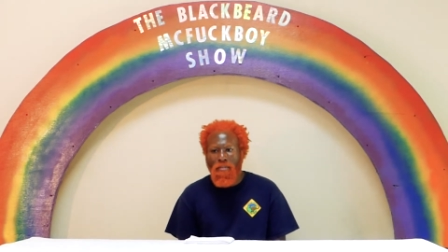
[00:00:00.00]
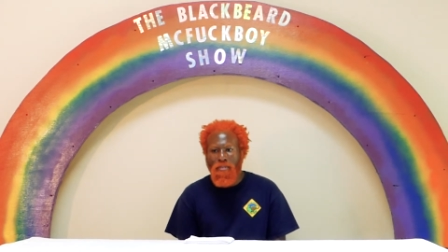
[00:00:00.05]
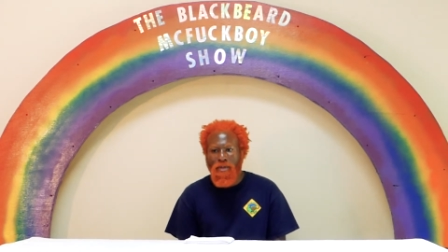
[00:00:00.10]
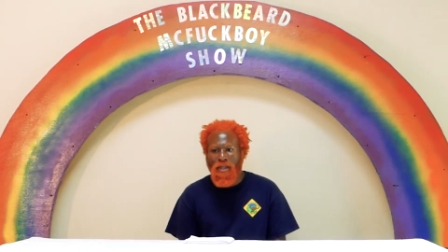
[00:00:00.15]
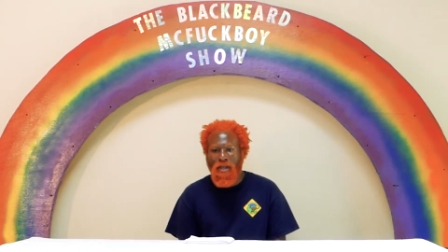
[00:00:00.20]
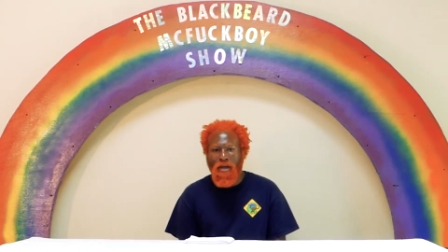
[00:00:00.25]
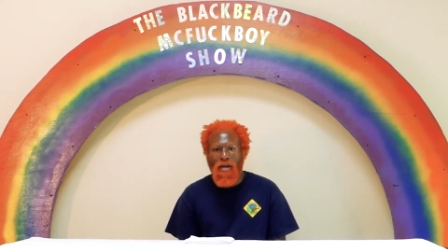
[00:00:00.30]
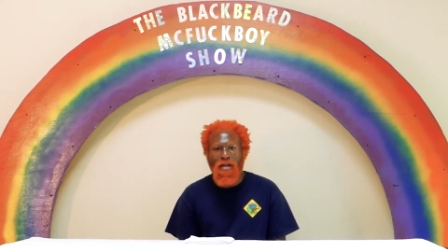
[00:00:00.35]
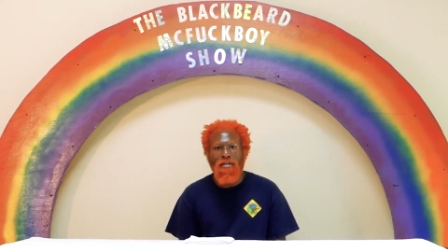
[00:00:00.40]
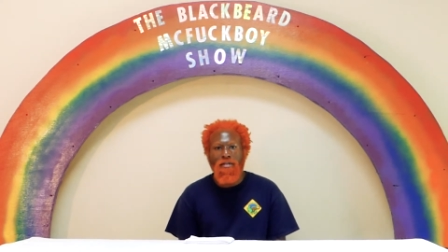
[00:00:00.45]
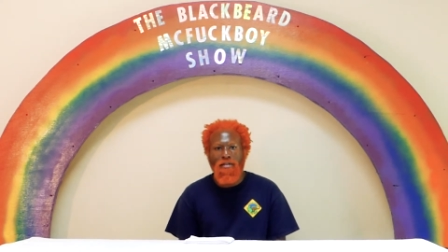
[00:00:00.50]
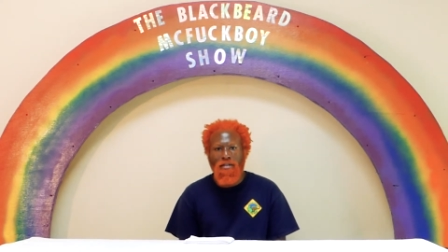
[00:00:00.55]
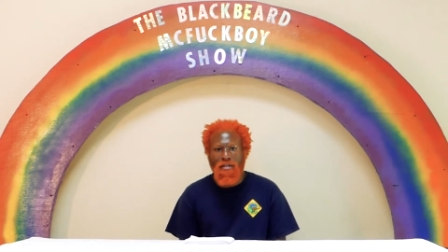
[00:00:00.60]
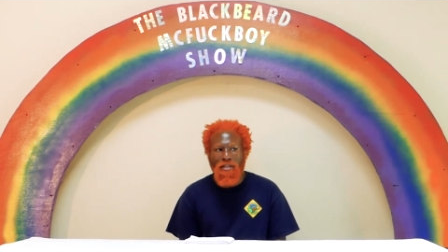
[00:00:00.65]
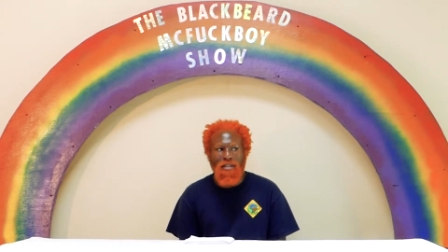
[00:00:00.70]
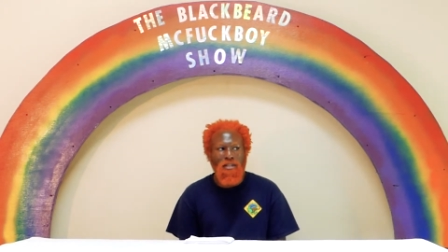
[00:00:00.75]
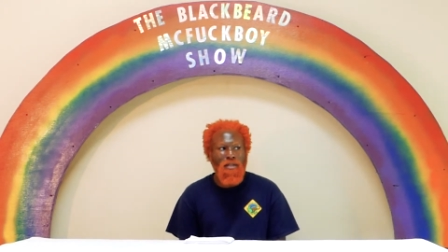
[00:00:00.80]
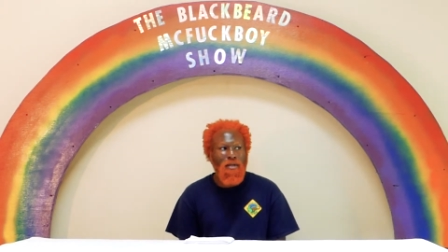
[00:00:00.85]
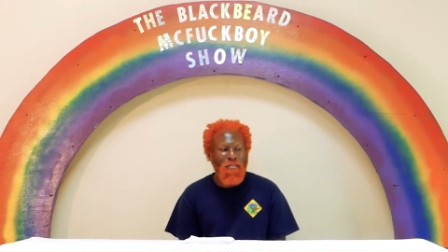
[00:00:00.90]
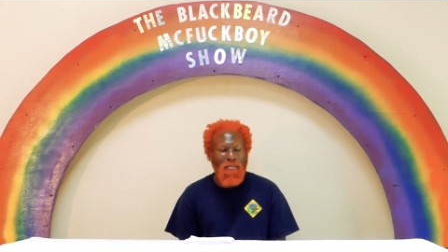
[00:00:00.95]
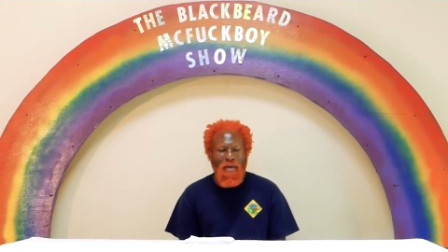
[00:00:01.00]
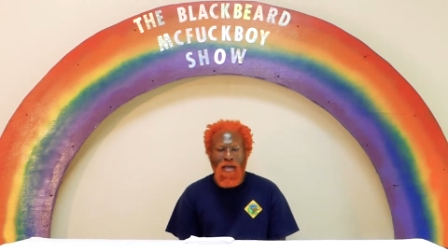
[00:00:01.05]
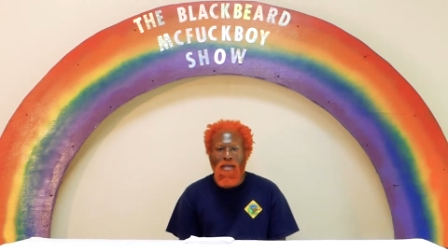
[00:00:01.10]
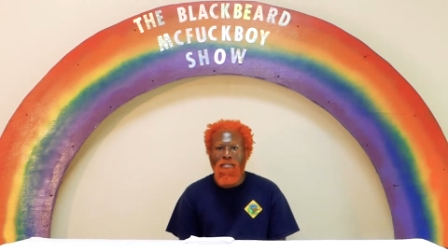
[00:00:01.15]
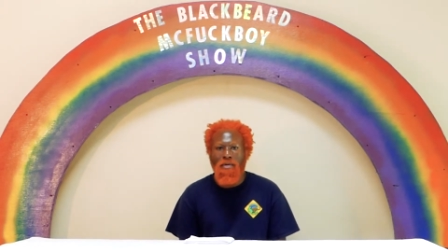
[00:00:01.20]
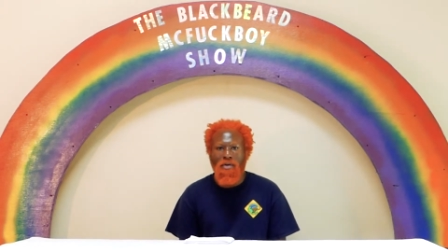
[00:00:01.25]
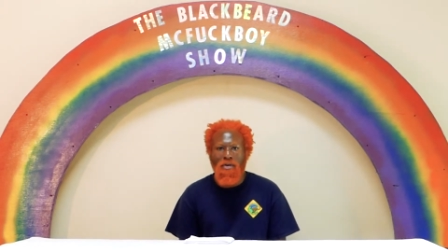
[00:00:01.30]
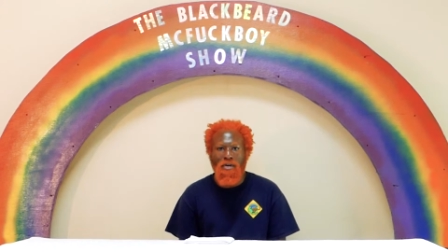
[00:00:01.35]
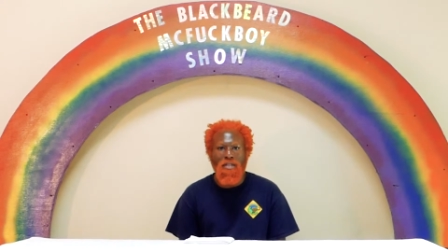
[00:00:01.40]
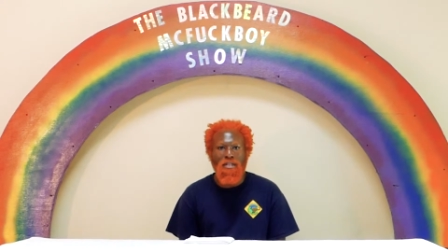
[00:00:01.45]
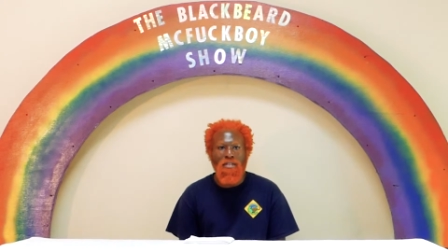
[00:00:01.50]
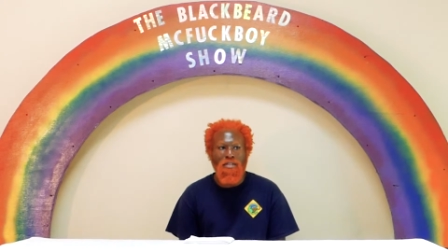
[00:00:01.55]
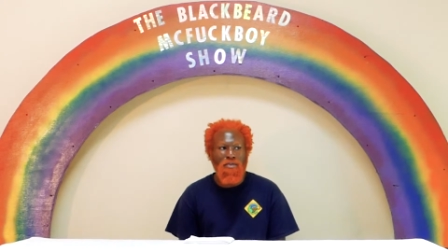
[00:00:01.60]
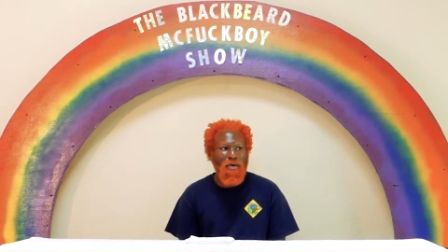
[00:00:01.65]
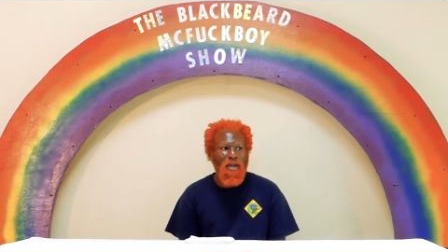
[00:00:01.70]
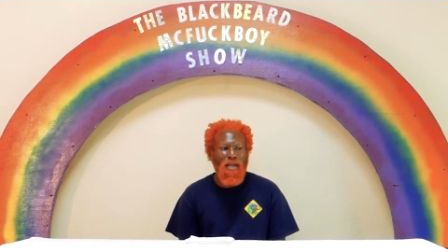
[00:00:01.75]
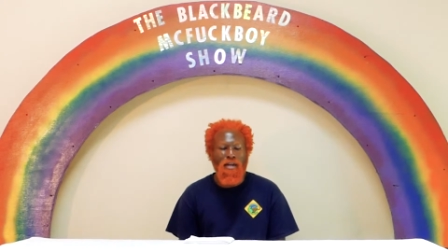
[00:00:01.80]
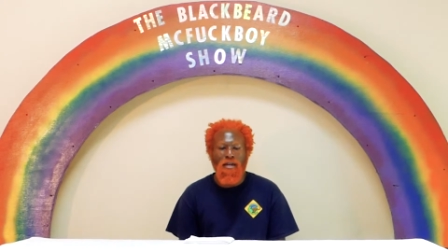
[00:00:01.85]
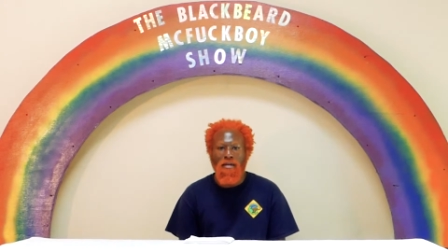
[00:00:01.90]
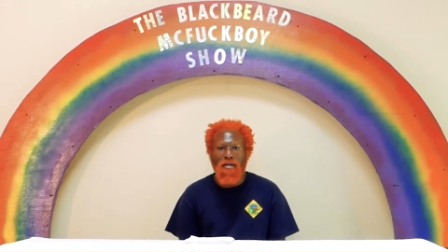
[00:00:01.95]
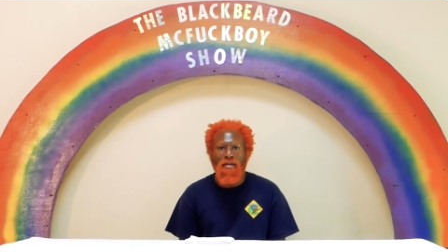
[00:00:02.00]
because my beard is red.